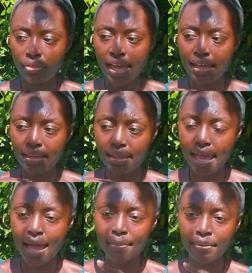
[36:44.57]
that
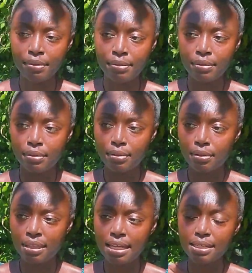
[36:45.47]
happen
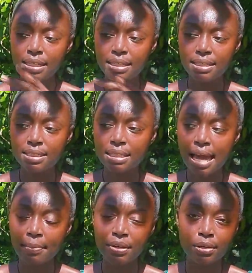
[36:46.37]
that needs to
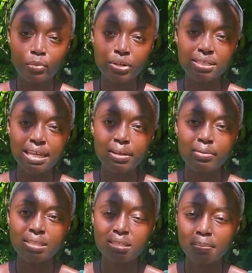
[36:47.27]
happen in a more
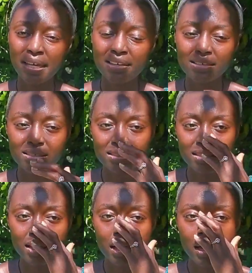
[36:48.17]
sacred space.
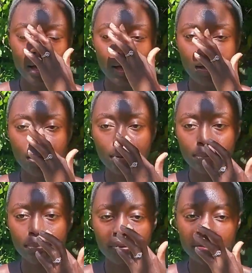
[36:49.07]

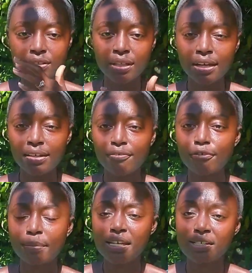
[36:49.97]
Um, there's a lot of
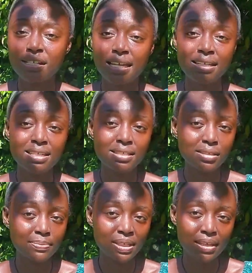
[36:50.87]
information that needs
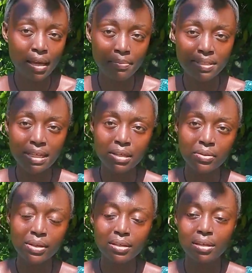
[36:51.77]
to be kept
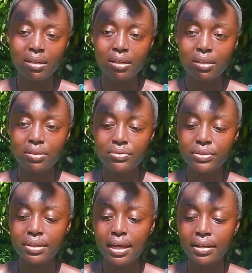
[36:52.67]
sacred. There's
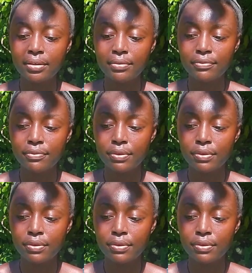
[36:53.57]
a lot of